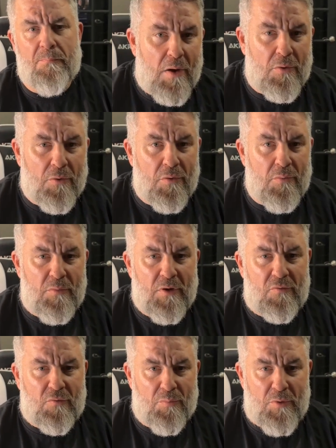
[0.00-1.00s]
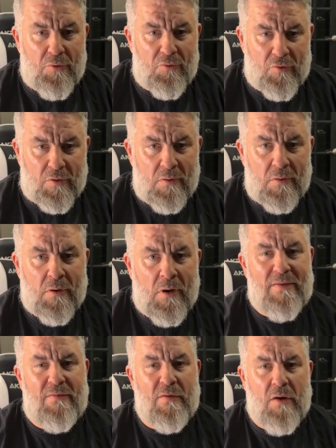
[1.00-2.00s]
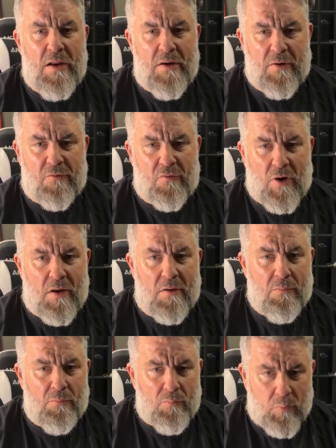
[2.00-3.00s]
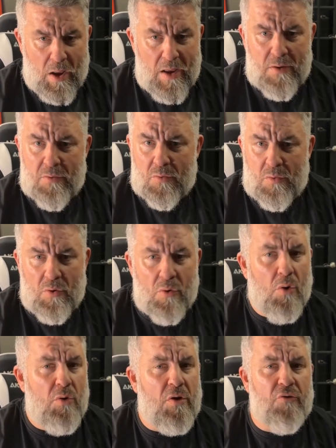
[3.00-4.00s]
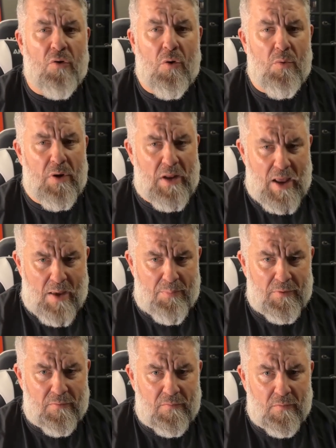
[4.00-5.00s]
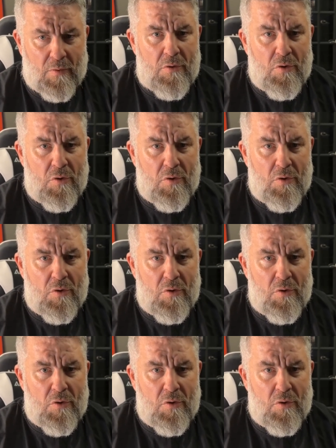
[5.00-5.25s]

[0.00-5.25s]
Algorithm distribution is the lightning strike, right? You don't control when it happens.